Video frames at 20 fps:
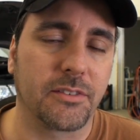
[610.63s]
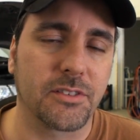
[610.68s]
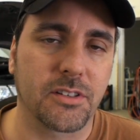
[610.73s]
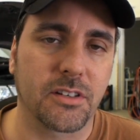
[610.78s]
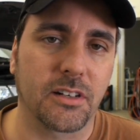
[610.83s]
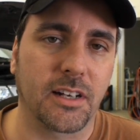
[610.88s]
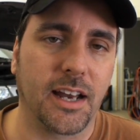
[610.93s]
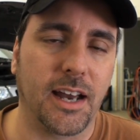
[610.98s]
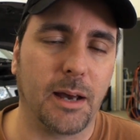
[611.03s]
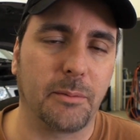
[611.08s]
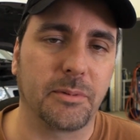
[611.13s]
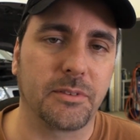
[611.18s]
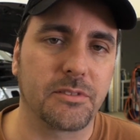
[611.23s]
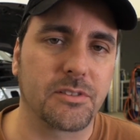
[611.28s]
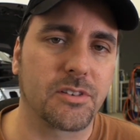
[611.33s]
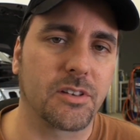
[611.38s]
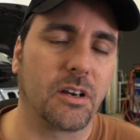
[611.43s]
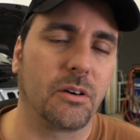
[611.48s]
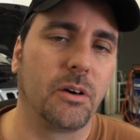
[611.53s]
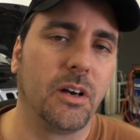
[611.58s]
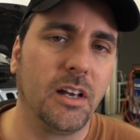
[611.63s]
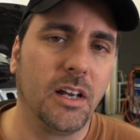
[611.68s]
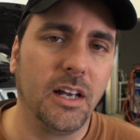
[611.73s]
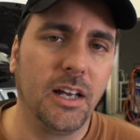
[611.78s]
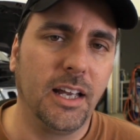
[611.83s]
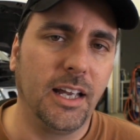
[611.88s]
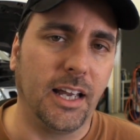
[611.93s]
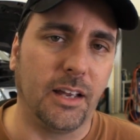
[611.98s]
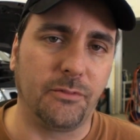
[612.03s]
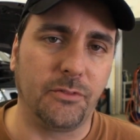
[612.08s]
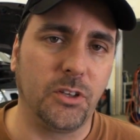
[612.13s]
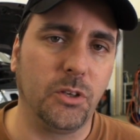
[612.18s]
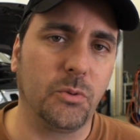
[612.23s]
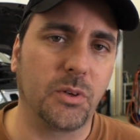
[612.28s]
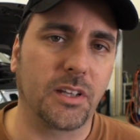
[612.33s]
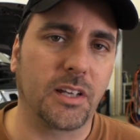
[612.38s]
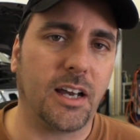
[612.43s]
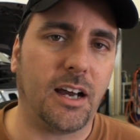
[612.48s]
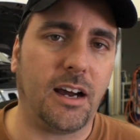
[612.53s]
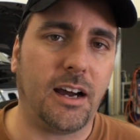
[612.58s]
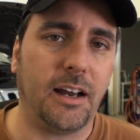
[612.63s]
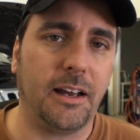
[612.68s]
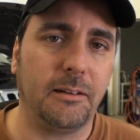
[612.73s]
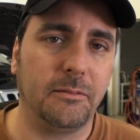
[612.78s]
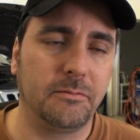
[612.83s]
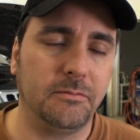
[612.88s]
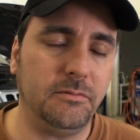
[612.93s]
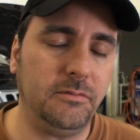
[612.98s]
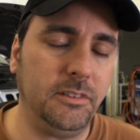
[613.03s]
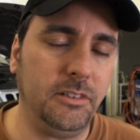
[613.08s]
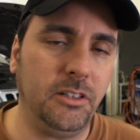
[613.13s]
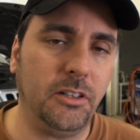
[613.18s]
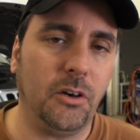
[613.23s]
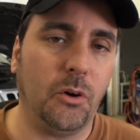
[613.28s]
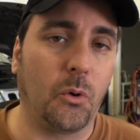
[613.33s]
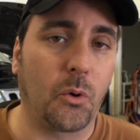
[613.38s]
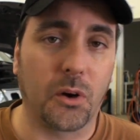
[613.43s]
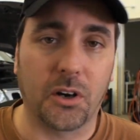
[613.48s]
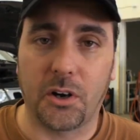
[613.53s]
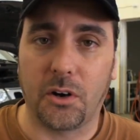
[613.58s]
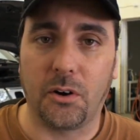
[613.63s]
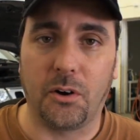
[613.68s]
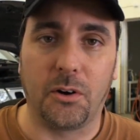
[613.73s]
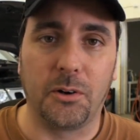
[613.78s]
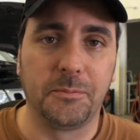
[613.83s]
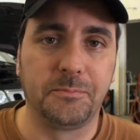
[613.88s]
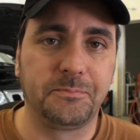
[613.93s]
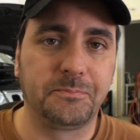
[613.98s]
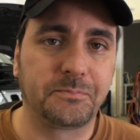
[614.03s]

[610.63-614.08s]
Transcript: It's going to happen. So, if you were the guy or girl